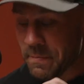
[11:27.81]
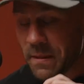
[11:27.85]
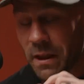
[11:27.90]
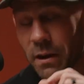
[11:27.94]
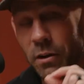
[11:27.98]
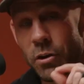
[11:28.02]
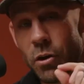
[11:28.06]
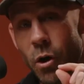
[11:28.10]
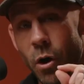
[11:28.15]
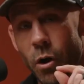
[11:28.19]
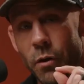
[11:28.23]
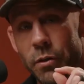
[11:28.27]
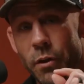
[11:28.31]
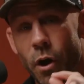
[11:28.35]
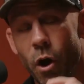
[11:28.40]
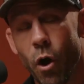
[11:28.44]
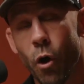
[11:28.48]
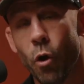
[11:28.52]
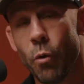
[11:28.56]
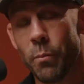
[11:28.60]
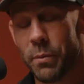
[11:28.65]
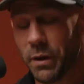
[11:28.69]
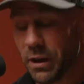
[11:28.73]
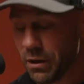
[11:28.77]
called the
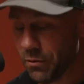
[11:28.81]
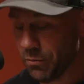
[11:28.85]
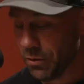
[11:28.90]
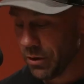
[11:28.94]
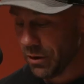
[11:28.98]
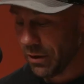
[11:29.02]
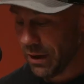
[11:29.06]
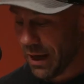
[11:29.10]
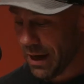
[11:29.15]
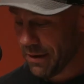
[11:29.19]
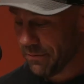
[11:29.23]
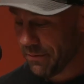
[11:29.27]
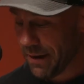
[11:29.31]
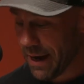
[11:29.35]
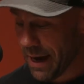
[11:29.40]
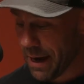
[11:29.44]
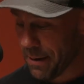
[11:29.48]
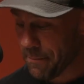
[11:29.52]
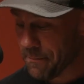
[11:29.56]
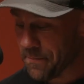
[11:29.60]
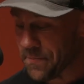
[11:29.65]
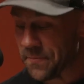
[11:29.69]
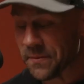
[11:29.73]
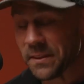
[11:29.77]
Hope in Real Life
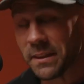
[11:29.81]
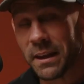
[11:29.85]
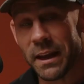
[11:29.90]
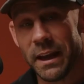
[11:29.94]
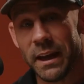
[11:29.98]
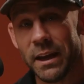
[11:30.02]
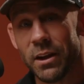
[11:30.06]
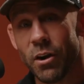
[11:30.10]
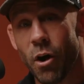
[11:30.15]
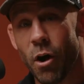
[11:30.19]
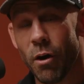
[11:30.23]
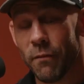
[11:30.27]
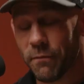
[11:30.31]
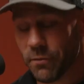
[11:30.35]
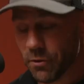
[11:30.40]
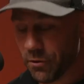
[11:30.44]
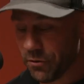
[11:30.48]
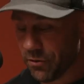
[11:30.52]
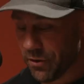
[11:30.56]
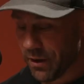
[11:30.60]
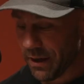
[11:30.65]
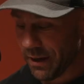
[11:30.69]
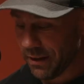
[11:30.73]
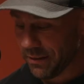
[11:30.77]
app. It
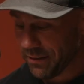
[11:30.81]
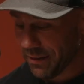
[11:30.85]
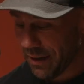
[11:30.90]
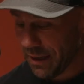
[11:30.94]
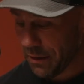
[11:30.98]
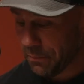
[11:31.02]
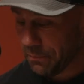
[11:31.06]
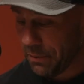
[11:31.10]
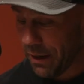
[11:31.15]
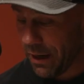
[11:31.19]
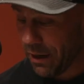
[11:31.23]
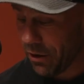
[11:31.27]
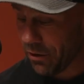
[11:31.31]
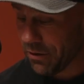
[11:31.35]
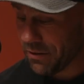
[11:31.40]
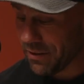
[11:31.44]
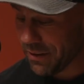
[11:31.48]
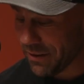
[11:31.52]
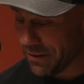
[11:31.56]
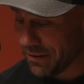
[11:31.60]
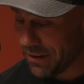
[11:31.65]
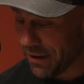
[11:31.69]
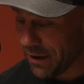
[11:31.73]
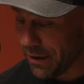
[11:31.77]
offers things like
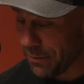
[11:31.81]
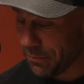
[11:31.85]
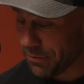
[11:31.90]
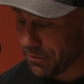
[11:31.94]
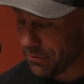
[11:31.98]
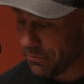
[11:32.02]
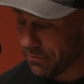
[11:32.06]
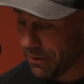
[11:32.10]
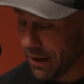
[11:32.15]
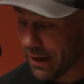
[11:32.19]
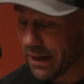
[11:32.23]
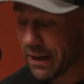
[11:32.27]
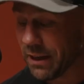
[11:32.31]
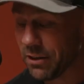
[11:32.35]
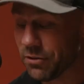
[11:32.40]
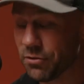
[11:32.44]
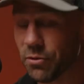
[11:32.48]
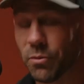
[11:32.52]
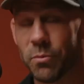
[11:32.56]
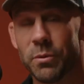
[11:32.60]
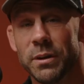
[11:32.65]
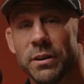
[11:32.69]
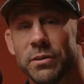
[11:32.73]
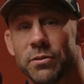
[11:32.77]
parenting tips,
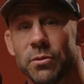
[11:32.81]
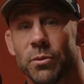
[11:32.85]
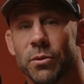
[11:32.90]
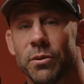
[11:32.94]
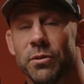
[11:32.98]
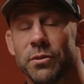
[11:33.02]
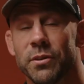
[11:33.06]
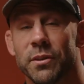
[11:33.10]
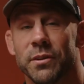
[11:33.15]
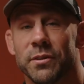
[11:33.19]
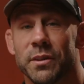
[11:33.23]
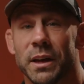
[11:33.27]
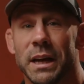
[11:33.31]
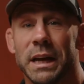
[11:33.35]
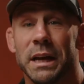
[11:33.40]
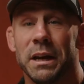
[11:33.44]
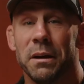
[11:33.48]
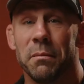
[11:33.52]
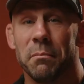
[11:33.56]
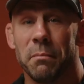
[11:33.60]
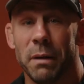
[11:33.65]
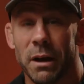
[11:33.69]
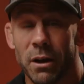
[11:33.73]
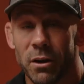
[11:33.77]
financial resources,
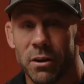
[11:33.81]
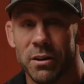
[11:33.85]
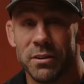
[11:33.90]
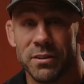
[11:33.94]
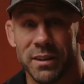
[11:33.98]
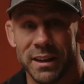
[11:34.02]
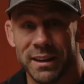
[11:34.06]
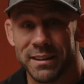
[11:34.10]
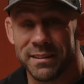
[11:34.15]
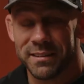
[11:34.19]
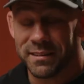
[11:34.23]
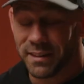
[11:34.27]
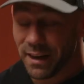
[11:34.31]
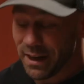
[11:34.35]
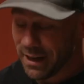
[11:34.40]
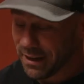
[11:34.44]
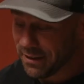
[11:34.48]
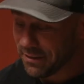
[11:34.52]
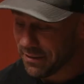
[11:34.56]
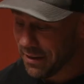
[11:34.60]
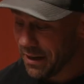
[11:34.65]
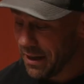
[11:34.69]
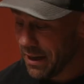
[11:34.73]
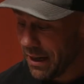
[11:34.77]
marriage
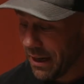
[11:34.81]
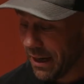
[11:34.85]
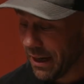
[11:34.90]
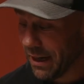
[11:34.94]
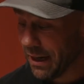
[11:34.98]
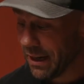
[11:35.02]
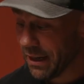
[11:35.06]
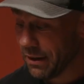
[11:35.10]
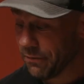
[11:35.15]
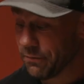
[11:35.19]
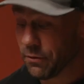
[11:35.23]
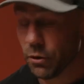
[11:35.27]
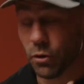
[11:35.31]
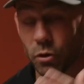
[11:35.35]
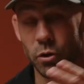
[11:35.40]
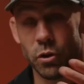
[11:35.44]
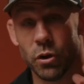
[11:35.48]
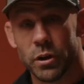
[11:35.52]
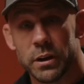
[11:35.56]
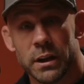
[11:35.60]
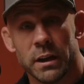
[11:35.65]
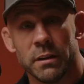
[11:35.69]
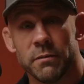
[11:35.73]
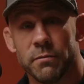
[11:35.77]
insights. If you're
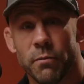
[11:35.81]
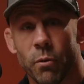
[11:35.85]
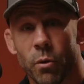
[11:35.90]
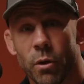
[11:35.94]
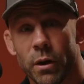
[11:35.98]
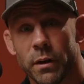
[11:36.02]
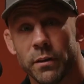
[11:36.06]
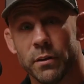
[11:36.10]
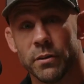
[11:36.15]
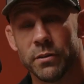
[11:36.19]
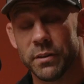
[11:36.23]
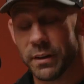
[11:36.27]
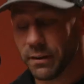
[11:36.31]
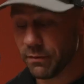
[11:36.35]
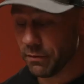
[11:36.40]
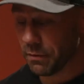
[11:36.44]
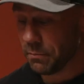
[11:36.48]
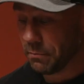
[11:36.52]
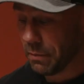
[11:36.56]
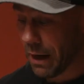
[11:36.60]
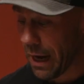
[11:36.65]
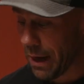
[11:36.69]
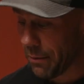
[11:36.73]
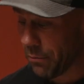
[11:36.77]
looking for it, there's
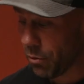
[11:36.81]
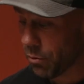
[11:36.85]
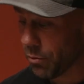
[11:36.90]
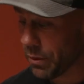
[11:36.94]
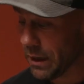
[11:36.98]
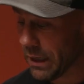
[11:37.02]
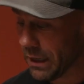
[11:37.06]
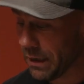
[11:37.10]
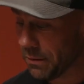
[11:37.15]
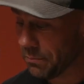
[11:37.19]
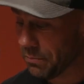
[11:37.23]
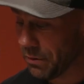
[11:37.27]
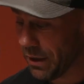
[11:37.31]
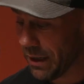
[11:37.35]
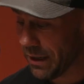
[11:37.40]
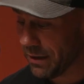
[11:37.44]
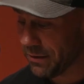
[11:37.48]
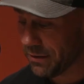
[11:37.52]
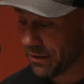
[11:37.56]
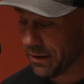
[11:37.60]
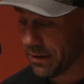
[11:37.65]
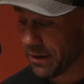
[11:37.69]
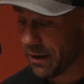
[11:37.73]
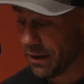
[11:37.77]
even Bible reading
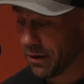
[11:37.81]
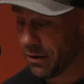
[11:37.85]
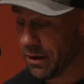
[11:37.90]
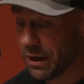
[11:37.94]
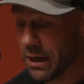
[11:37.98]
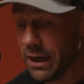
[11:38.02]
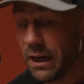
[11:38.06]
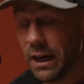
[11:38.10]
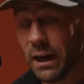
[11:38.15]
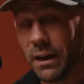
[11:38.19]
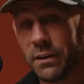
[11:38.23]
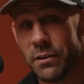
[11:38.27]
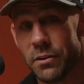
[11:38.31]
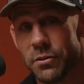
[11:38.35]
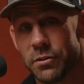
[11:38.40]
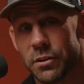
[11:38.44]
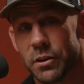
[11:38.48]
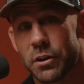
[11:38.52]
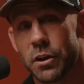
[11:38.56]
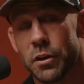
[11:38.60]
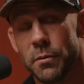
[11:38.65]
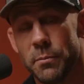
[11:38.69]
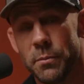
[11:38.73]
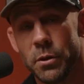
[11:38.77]
plans in there. And there's
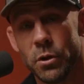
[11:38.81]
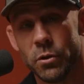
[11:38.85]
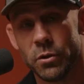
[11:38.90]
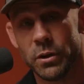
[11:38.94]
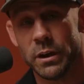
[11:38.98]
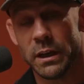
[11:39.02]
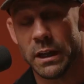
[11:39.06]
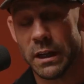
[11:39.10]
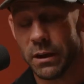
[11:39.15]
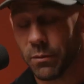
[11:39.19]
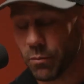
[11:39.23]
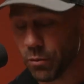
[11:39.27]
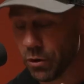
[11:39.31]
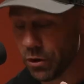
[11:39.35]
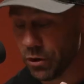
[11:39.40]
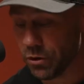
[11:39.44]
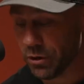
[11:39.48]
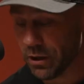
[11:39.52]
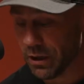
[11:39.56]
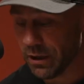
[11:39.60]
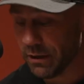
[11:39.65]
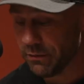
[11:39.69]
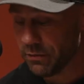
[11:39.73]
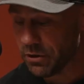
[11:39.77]
a community where you
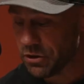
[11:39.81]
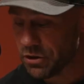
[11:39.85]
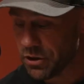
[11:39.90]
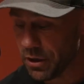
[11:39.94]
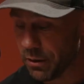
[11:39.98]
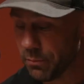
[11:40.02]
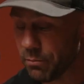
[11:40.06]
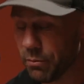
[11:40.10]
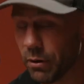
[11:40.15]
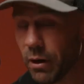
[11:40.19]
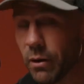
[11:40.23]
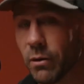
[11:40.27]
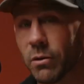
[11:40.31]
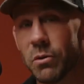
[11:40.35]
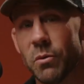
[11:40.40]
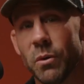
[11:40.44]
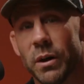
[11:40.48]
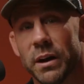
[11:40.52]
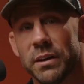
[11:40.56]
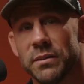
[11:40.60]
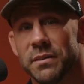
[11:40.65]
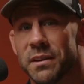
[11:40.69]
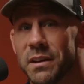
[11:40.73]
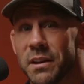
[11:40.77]
can even share prayer
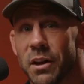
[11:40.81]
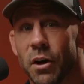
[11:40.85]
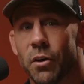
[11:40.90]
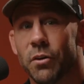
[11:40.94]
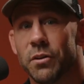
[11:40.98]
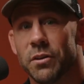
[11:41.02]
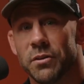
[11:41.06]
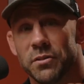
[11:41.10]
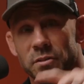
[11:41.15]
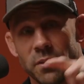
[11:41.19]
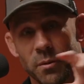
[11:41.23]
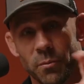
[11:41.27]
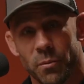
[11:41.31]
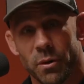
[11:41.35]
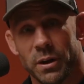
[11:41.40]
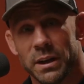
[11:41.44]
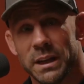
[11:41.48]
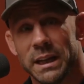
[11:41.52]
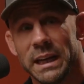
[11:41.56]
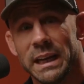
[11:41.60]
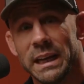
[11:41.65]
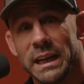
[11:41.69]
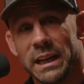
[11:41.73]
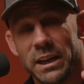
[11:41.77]
requests and know that
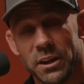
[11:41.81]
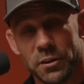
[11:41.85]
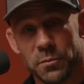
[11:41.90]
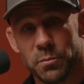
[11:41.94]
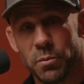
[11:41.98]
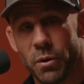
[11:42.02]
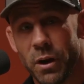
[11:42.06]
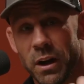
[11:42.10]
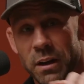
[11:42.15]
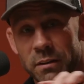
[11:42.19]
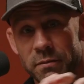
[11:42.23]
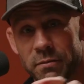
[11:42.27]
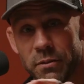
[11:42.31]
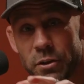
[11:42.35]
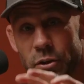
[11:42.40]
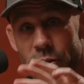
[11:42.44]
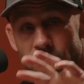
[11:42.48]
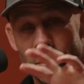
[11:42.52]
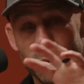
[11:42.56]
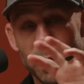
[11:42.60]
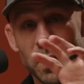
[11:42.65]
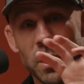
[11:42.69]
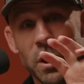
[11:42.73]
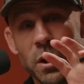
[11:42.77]
someone is praying for
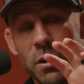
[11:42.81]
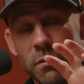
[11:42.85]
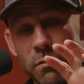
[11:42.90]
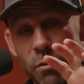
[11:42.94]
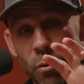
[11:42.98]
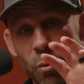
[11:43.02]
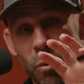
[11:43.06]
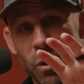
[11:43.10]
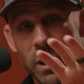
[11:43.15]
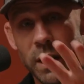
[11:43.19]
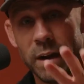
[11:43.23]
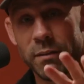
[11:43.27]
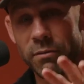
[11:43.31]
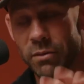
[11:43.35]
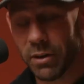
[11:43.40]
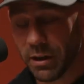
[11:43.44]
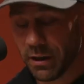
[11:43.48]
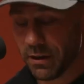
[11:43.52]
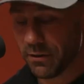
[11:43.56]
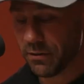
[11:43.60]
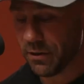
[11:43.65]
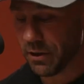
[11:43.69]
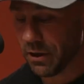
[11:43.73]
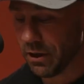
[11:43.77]
you for whatever it
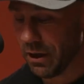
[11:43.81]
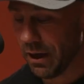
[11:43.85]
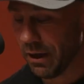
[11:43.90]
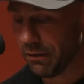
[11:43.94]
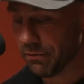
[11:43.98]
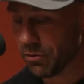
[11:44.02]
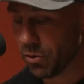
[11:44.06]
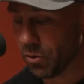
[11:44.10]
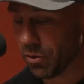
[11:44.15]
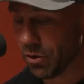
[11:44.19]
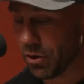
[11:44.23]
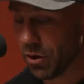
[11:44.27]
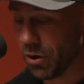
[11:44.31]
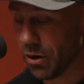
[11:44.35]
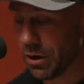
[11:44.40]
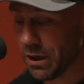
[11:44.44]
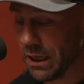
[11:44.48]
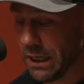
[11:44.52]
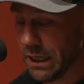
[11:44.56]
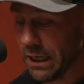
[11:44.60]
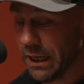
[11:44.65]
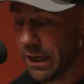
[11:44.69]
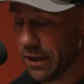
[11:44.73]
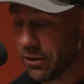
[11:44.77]
is that you have going on
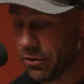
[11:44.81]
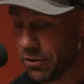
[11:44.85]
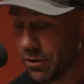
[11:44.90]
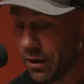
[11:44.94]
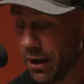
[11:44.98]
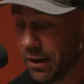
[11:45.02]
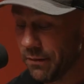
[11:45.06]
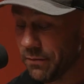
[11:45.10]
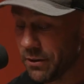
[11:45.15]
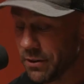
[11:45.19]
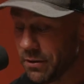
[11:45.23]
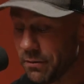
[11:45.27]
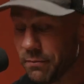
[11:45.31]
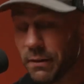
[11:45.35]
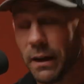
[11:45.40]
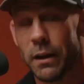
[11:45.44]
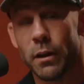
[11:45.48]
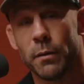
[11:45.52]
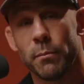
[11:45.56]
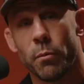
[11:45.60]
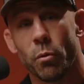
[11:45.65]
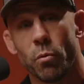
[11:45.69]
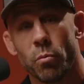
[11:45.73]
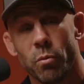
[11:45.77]
in your life. It's
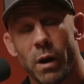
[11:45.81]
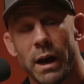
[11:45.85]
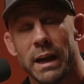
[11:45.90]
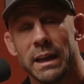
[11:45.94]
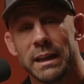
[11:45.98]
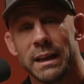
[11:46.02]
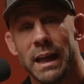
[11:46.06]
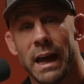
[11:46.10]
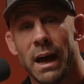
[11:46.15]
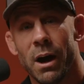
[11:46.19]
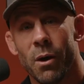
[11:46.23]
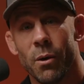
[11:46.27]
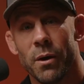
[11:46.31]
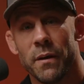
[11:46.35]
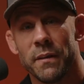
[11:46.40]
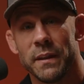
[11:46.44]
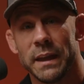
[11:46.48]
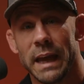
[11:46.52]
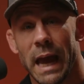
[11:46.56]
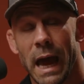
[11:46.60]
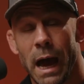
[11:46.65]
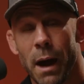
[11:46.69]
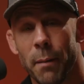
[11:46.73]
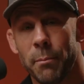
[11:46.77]
available right now in
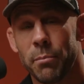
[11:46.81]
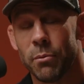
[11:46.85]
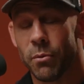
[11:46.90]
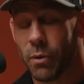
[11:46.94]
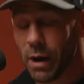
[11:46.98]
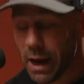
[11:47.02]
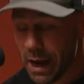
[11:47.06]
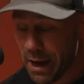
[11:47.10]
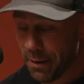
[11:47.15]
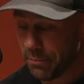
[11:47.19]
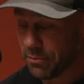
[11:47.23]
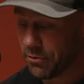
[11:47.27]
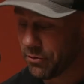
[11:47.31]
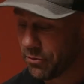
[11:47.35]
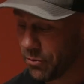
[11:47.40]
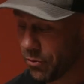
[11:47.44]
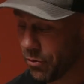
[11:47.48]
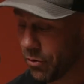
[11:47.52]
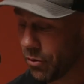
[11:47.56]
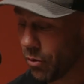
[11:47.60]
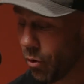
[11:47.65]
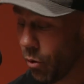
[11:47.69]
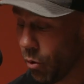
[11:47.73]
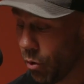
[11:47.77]
the Apple App
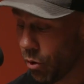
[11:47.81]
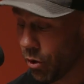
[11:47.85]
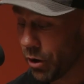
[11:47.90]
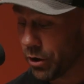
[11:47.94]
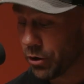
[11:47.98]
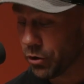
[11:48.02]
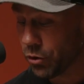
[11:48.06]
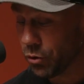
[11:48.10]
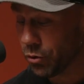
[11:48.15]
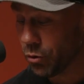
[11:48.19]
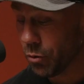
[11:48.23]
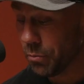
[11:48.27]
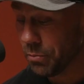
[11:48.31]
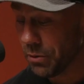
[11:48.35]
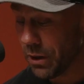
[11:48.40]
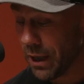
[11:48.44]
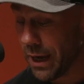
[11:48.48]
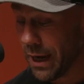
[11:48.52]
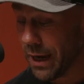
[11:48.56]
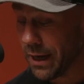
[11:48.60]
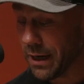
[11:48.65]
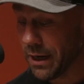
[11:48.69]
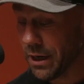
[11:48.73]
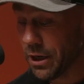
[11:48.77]
Store or in Google
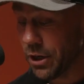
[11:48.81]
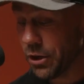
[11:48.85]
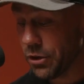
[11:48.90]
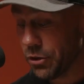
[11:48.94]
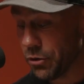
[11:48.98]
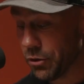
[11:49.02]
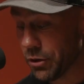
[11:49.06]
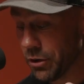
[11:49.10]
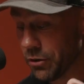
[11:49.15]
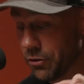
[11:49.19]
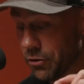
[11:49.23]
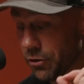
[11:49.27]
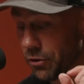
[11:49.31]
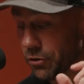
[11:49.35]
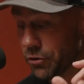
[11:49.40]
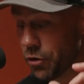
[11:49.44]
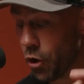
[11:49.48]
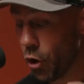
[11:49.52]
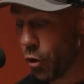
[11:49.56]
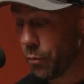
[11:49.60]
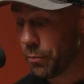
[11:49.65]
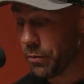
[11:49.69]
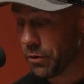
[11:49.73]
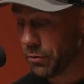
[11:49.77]
Play. You can search
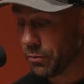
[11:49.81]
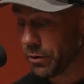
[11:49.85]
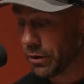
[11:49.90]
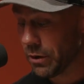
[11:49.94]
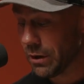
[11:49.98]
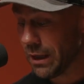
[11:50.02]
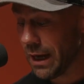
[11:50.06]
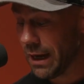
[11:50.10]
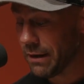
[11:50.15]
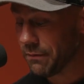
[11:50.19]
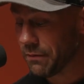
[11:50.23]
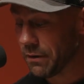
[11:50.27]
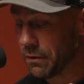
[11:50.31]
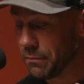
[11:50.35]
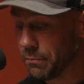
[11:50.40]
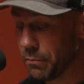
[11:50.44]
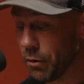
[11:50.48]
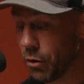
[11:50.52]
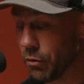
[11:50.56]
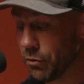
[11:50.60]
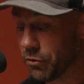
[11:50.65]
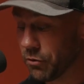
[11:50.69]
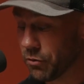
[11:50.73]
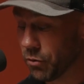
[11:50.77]
Hope in Real Life in
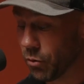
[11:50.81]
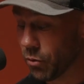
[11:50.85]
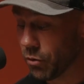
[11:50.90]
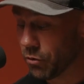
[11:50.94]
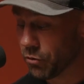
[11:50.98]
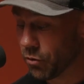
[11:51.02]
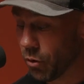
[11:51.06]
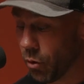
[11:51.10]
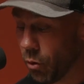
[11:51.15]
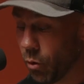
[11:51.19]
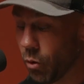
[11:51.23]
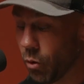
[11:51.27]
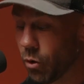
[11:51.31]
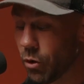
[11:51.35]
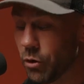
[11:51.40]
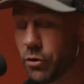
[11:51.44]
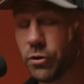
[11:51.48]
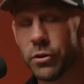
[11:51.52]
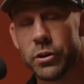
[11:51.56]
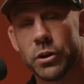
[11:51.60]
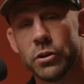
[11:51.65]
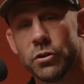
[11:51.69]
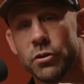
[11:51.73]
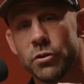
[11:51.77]
both stores, or
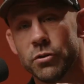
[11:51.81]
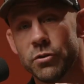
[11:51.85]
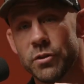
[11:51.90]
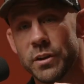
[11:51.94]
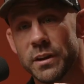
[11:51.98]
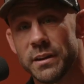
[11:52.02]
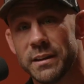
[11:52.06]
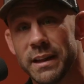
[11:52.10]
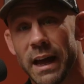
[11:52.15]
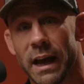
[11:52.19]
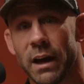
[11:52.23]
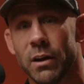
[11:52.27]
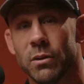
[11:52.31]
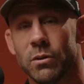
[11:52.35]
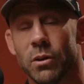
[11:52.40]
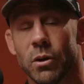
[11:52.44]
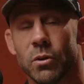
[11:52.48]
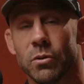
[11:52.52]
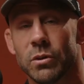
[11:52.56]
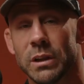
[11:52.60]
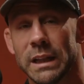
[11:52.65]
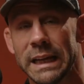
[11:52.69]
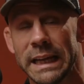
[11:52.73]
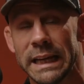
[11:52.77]
you can use the
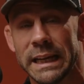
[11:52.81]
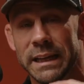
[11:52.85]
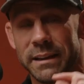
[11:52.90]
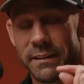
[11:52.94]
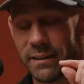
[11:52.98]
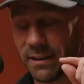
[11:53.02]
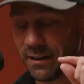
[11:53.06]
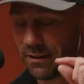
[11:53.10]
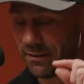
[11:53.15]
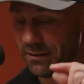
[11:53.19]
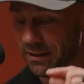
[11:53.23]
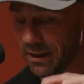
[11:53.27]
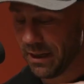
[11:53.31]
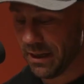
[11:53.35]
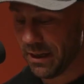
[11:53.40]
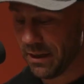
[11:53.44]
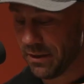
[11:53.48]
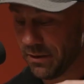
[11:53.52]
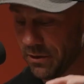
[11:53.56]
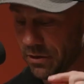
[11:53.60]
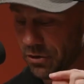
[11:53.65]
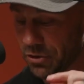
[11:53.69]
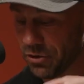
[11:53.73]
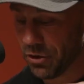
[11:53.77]
download link that is
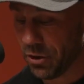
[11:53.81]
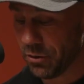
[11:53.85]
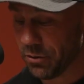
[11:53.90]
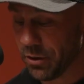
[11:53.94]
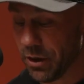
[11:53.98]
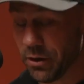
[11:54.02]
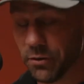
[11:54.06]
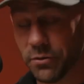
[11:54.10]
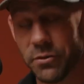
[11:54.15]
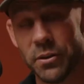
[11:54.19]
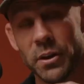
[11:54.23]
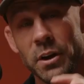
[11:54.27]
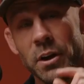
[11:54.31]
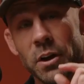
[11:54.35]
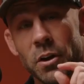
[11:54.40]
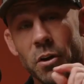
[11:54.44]
in the show notes.